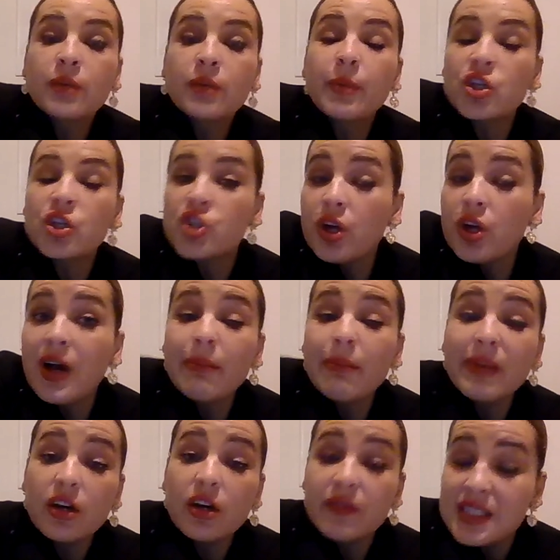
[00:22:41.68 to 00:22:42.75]
because how many
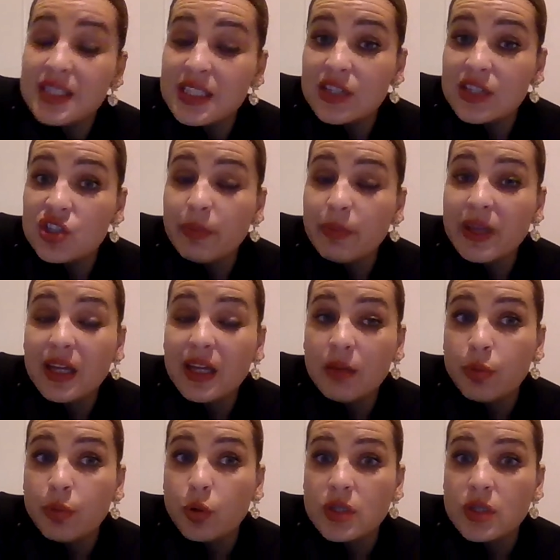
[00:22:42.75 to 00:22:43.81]
of these things are being
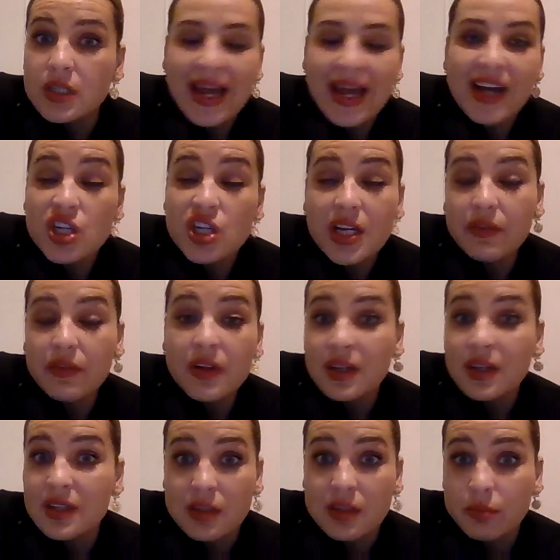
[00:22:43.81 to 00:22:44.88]
imported. Actually, everything
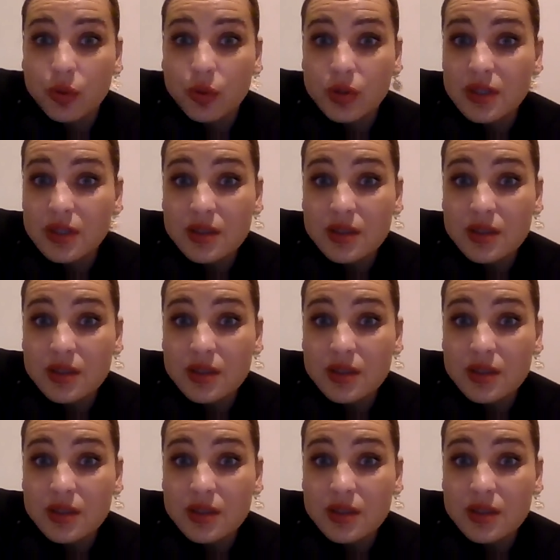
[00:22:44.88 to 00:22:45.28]
is imported.